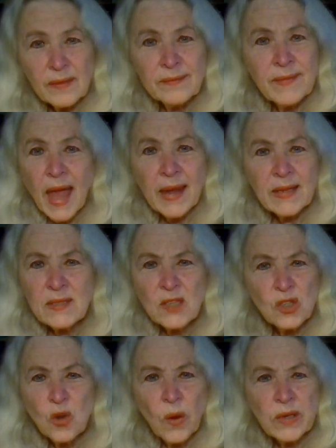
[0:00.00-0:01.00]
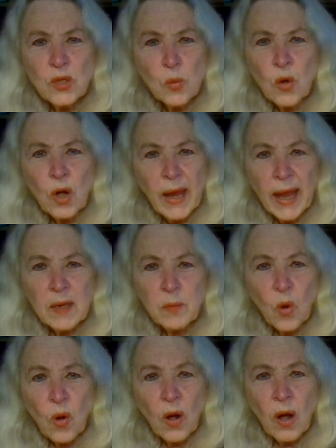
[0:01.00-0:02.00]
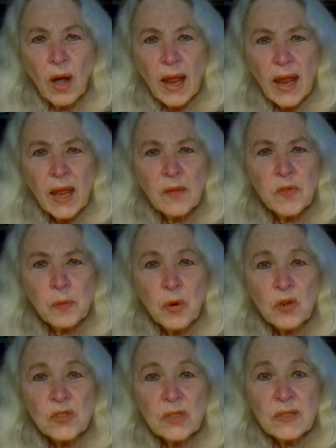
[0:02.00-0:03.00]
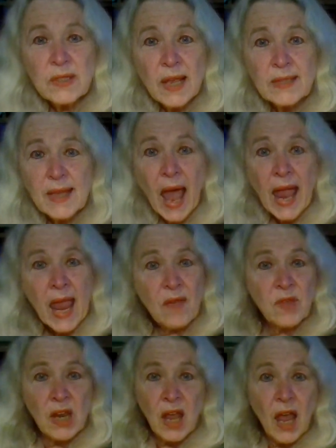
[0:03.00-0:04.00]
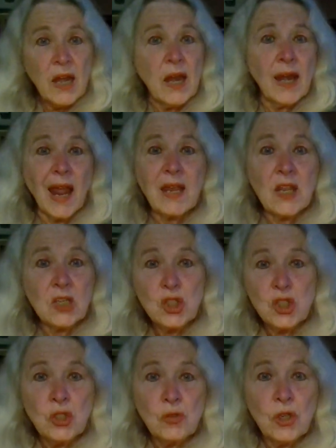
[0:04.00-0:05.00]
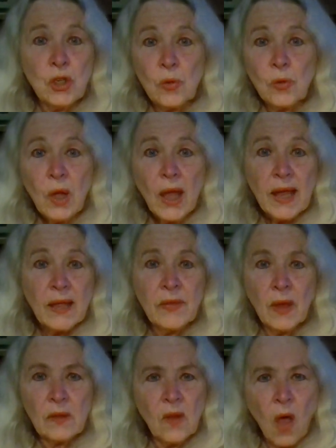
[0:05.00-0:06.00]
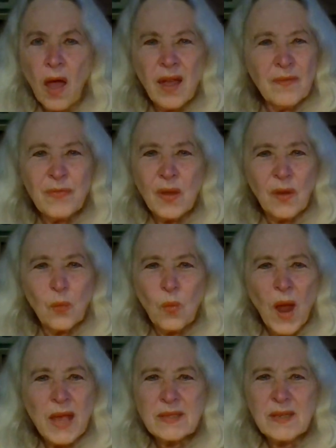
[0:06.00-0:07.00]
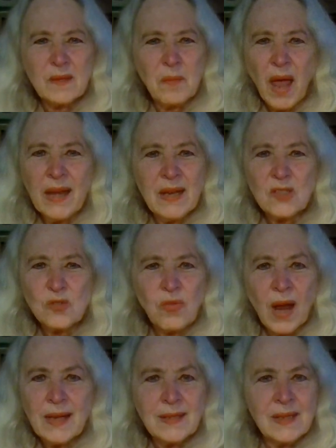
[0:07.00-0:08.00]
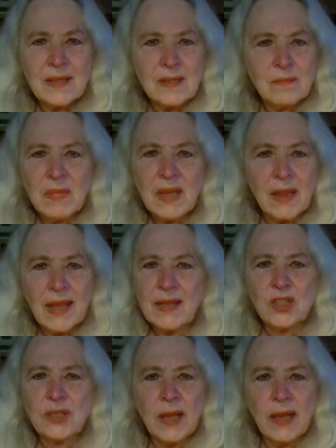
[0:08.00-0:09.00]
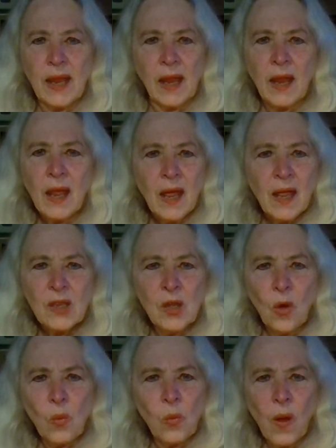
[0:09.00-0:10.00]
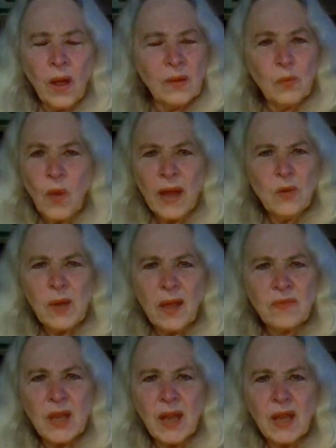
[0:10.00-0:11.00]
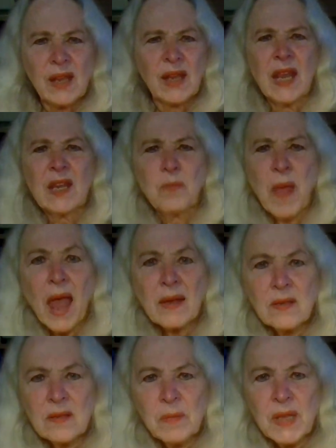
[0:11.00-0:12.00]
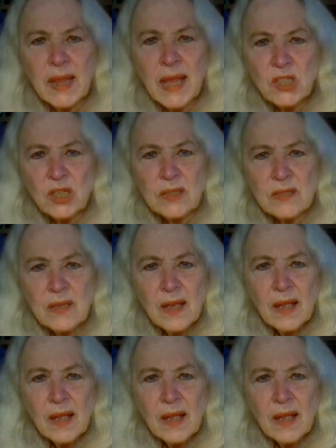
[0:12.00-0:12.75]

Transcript: that isn't going to work anymore if the person says, I have a gun and I can shoot you. The law of the West and might is right is Middle-aged thinking. Why do we have to kick back to the Middle Ages?